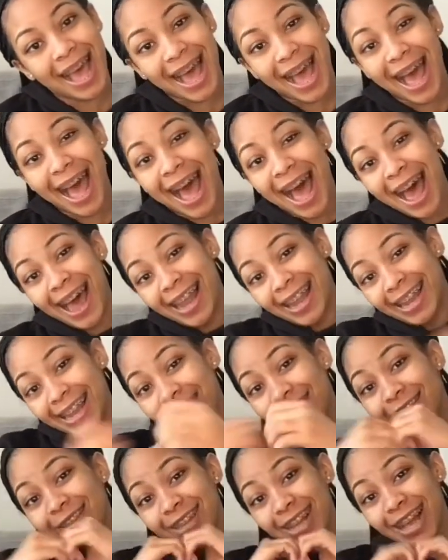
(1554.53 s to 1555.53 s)
I love
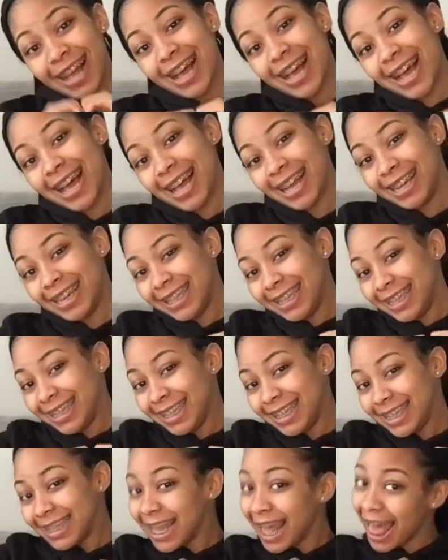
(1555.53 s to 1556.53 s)
you guys
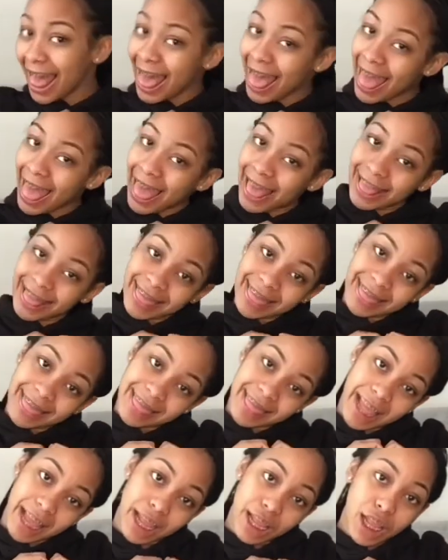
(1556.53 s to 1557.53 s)
and
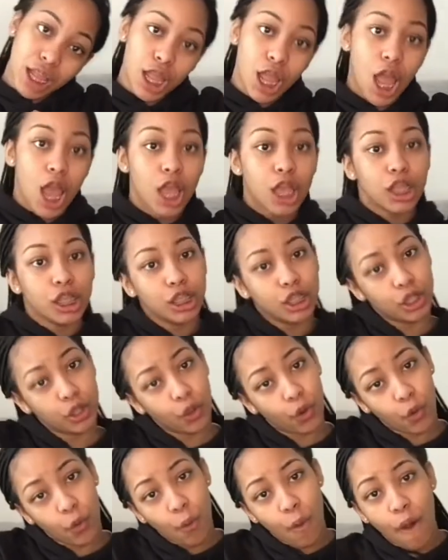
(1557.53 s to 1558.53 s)
thank you
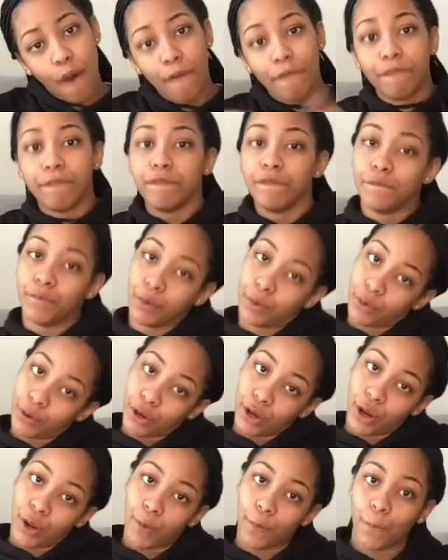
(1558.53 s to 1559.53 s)
for
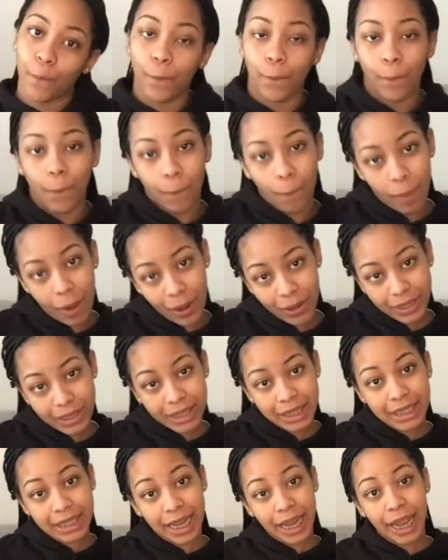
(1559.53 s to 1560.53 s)

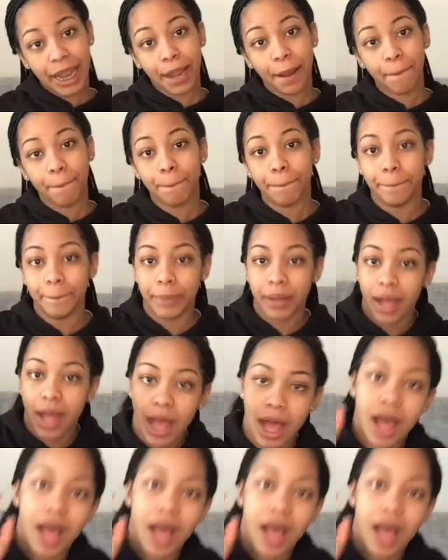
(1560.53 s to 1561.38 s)
watching. Bye.